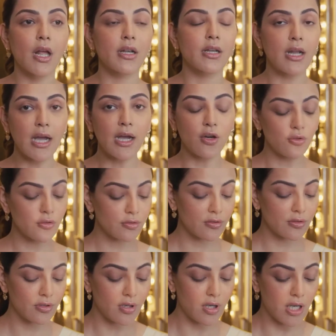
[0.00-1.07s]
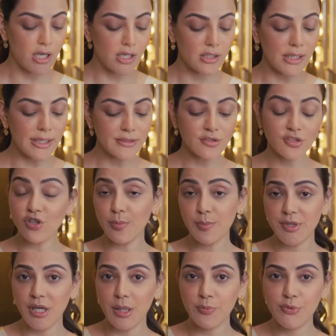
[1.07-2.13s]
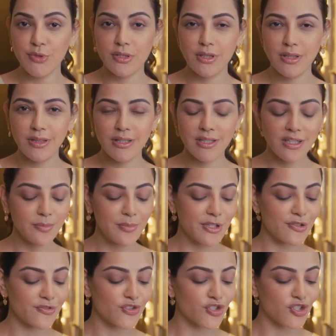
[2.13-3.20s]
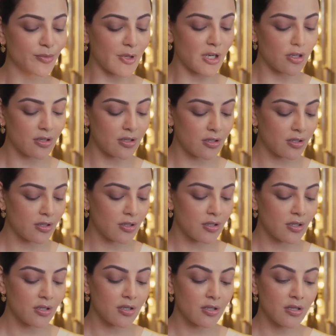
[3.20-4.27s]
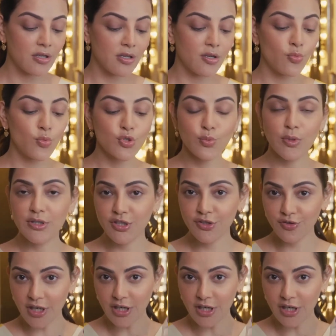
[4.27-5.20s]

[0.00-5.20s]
And now, I like to top it up with a little bit of shimmer. Which one do you